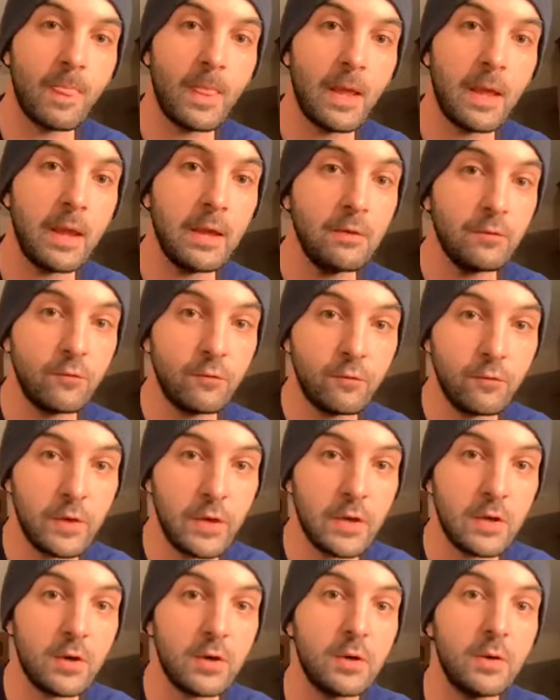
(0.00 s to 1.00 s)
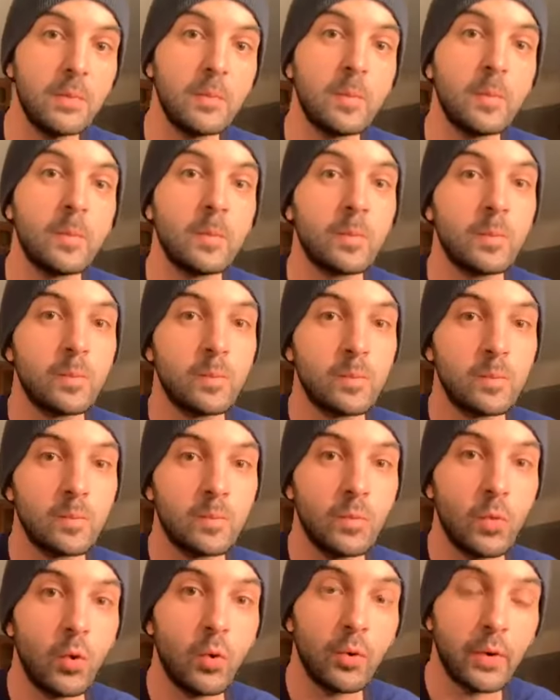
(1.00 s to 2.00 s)
in fear
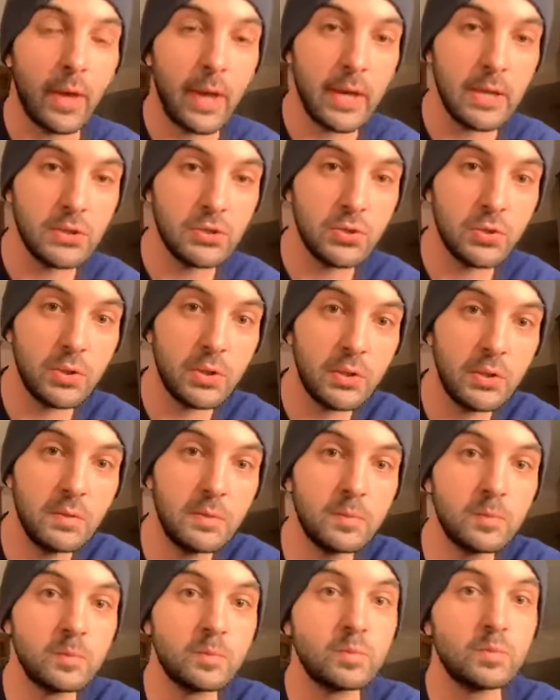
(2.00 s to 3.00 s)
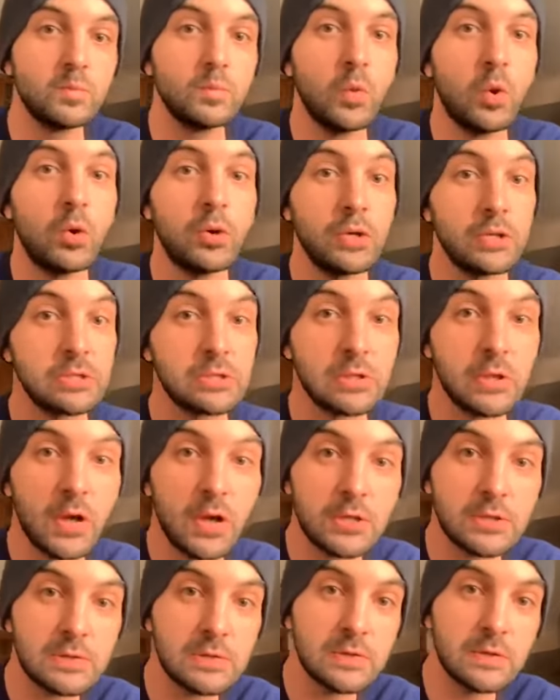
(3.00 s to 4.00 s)
or in hatred or in
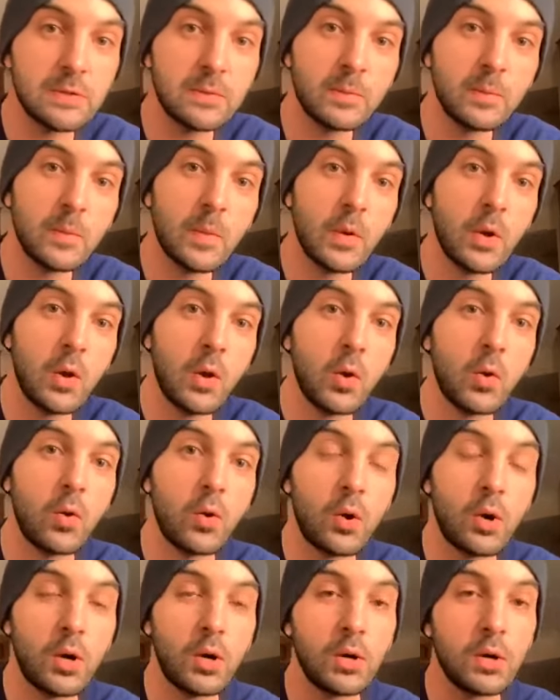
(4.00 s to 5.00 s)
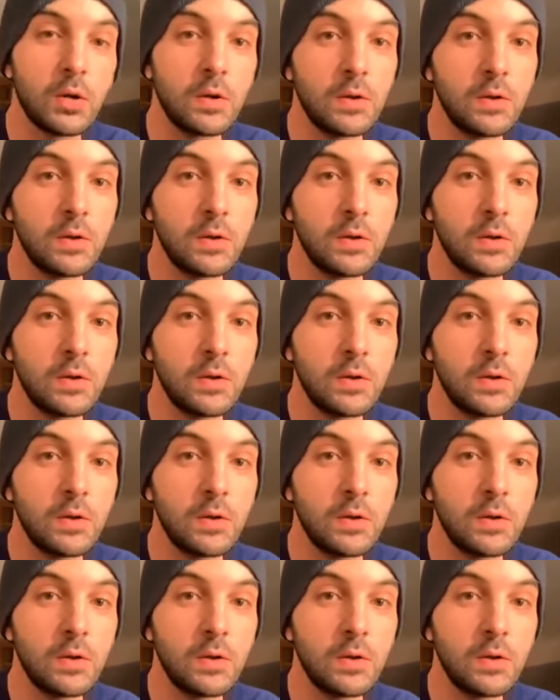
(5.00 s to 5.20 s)
disgust or,